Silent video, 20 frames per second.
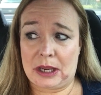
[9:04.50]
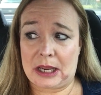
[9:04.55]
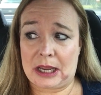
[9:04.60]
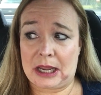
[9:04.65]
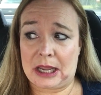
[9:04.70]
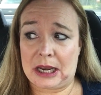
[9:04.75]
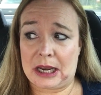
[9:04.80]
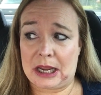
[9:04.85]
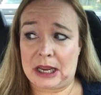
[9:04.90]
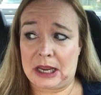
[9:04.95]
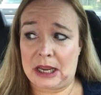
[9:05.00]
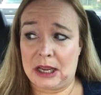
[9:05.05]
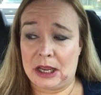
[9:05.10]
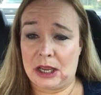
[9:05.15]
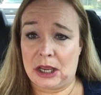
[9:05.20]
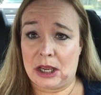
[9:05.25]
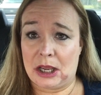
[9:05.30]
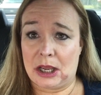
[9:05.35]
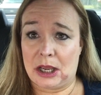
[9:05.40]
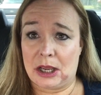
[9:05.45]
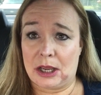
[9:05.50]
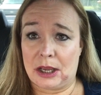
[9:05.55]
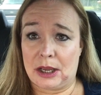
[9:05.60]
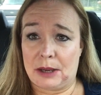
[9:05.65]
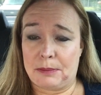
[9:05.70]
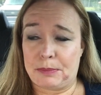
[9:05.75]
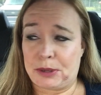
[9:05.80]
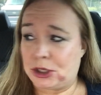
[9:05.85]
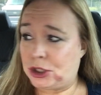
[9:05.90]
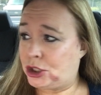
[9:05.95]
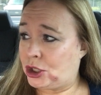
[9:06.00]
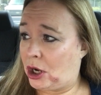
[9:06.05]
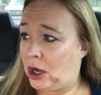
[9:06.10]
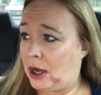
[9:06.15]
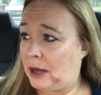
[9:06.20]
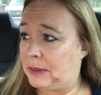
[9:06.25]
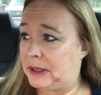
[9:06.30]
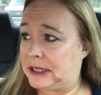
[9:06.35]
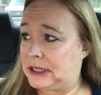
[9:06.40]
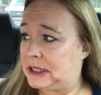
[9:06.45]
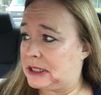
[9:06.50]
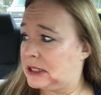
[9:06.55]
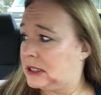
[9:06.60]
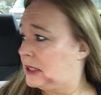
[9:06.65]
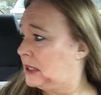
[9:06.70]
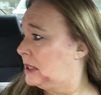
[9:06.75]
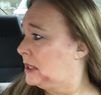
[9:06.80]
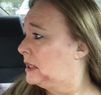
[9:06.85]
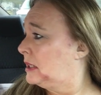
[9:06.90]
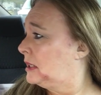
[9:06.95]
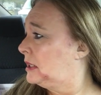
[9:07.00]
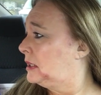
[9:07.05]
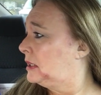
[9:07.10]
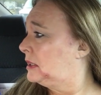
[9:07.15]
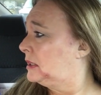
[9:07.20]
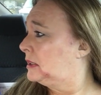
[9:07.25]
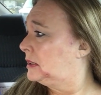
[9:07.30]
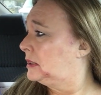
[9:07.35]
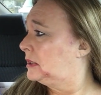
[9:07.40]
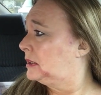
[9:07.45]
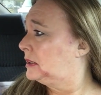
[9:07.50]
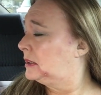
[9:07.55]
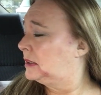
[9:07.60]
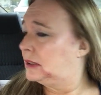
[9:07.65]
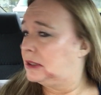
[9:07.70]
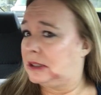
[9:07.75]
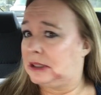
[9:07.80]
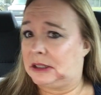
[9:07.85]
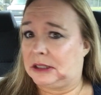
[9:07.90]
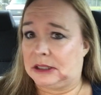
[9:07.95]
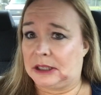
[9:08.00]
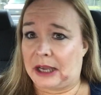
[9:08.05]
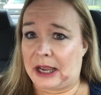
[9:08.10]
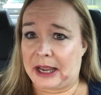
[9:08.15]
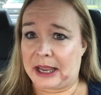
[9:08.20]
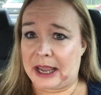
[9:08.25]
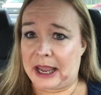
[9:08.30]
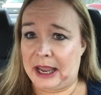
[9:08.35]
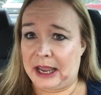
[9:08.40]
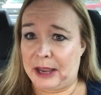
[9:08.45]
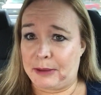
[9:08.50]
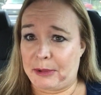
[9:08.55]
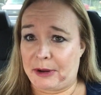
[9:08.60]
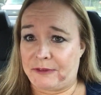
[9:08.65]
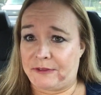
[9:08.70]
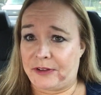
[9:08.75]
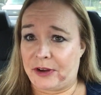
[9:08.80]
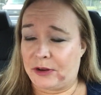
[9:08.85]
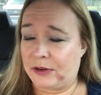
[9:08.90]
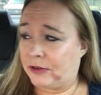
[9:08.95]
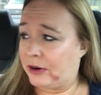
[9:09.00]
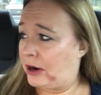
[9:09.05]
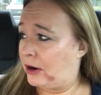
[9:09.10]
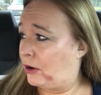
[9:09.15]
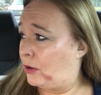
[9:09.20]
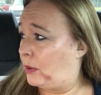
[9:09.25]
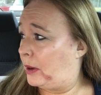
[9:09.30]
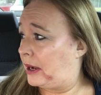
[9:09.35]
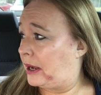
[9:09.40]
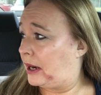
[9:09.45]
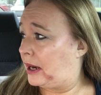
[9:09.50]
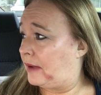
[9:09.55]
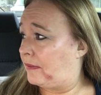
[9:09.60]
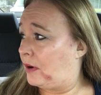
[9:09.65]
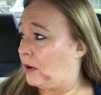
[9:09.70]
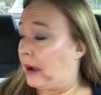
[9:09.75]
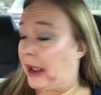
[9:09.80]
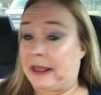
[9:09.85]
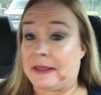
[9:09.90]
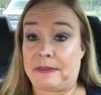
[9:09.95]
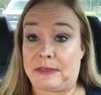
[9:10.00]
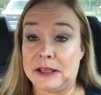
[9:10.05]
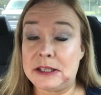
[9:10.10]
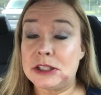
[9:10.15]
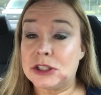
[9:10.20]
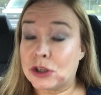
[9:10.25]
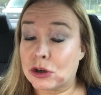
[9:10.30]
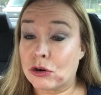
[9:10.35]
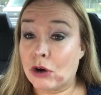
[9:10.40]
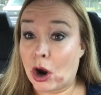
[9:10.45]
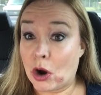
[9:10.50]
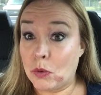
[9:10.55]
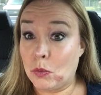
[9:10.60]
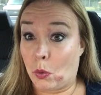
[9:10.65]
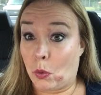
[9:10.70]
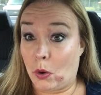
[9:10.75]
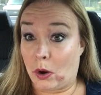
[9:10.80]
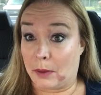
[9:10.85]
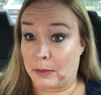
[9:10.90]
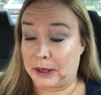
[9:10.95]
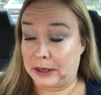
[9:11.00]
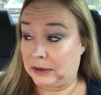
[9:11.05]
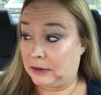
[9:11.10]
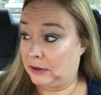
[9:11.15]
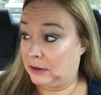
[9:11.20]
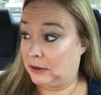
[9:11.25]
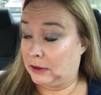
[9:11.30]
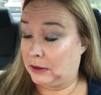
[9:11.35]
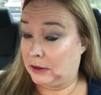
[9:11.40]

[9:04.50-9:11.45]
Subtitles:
Kitty pajamas. I can't get my phone around quick enough. Okay, this is a grown woman,